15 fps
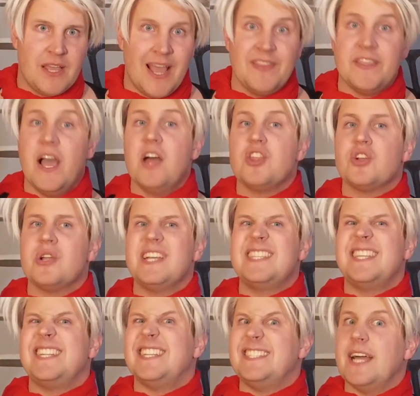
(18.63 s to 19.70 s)
and the other is
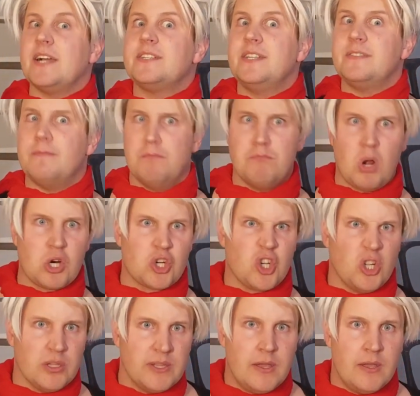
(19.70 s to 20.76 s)
the deductive
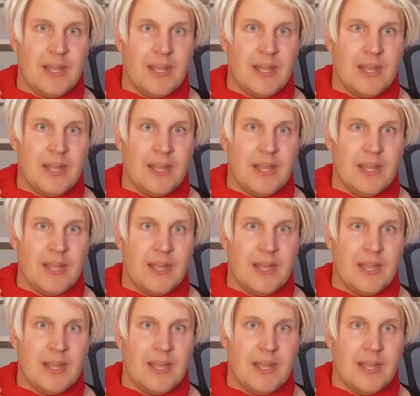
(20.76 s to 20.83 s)
marshal.